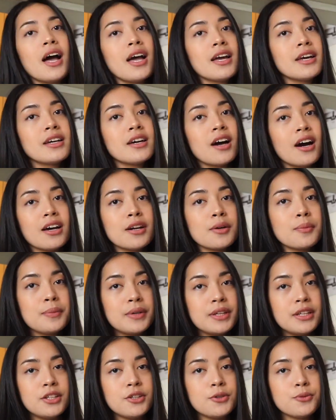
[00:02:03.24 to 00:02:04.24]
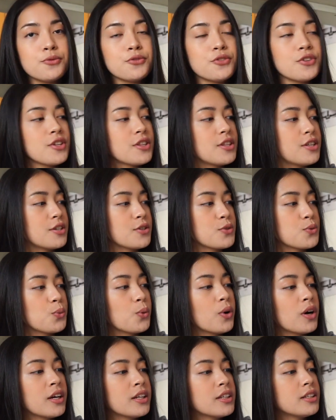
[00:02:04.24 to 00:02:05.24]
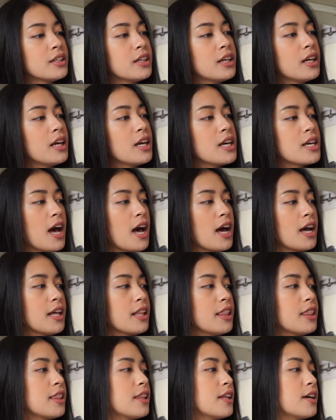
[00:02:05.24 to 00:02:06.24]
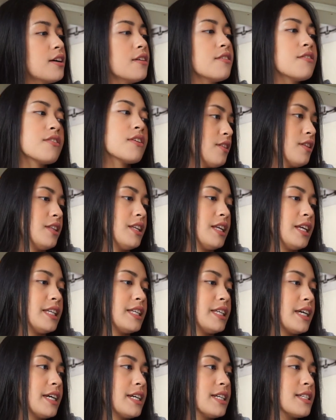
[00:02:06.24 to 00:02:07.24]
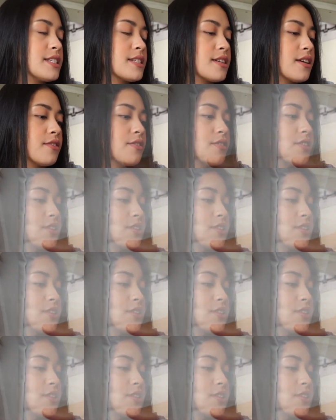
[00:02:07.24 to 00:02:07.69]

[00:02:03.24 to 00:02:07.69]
I got a medium for this one. I love the details of